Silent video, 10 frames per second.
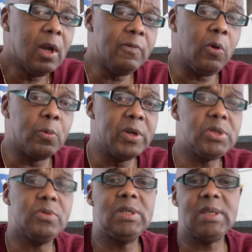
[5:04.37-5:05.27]
4 wins,
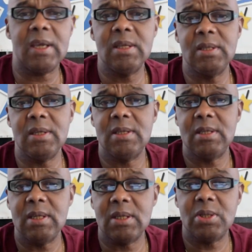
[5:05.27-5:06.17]
3 seconds, and
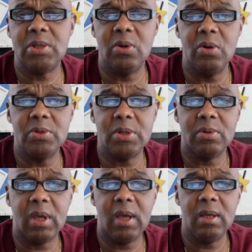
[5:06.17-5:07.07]
6 thirds,
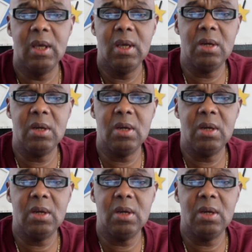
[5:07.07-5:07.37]
okay?